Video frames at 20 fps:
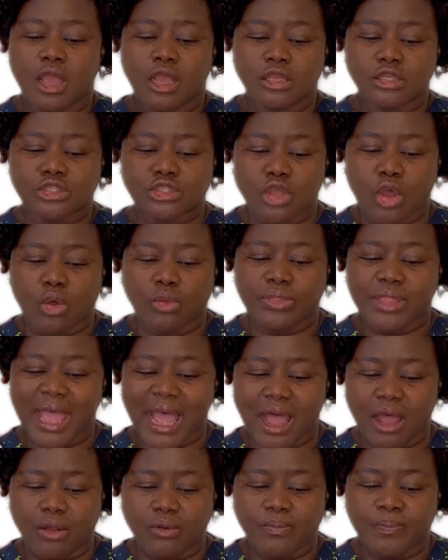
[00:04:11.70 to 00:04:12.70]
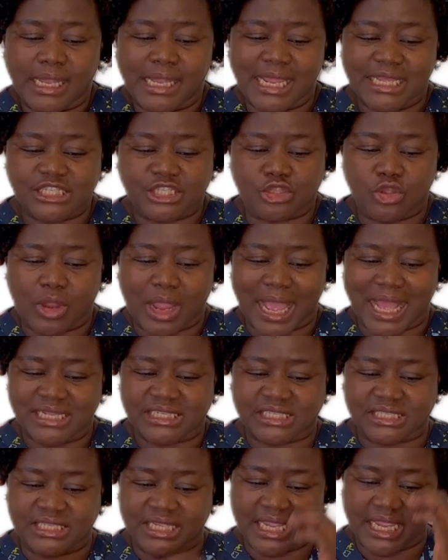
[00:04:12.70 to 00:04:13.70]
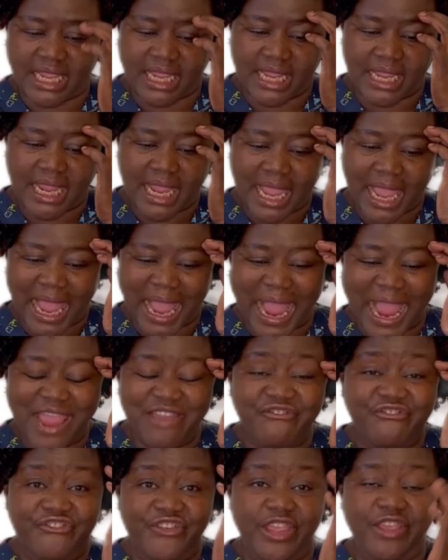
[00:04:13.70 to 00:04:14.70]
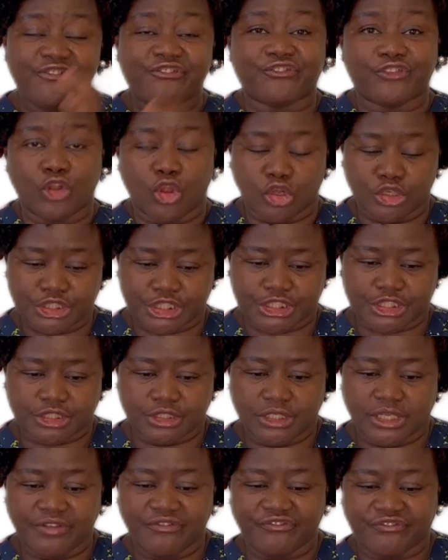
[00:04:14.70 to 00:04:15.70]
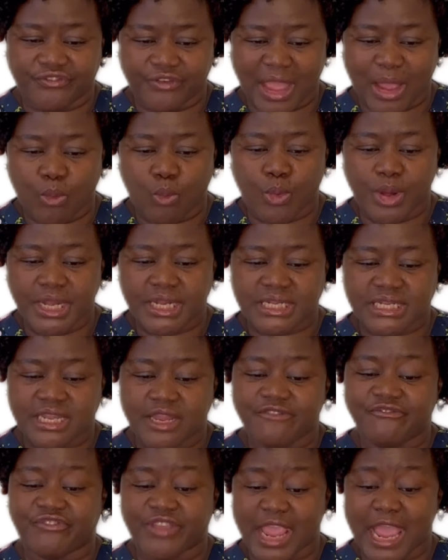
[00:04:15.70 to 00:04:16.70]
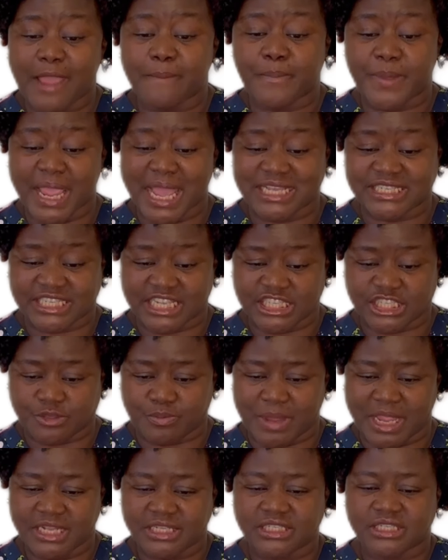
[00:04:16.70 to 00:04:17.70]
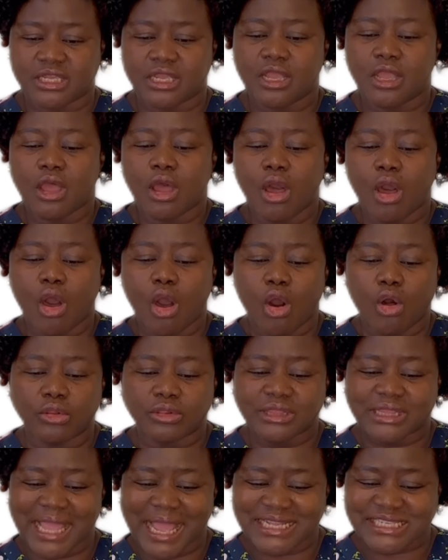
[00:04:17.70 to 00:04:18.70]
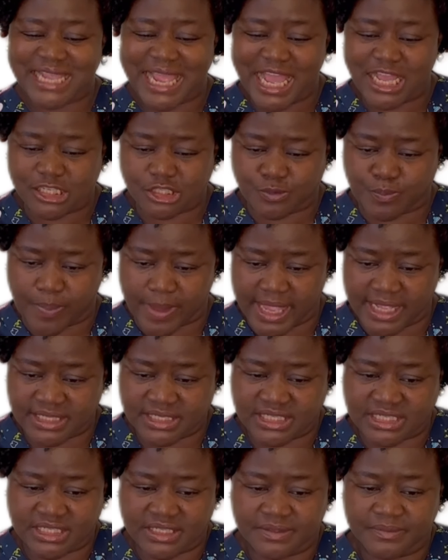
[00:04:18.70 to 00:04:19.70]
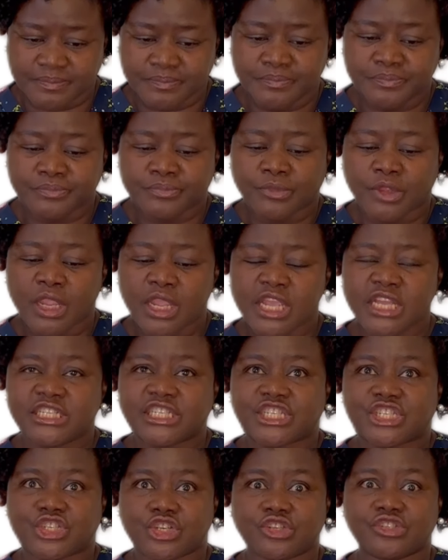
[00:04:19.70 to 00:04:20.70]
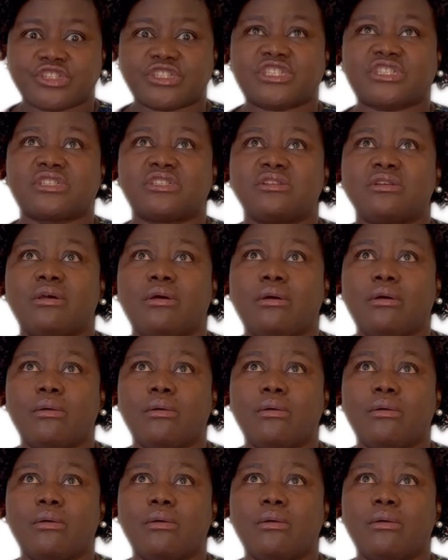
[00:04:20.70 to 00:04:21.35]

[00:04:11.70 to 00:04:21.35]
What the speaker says: So now let's look at the IV flush with the VIP assessment. On that aspect, it's just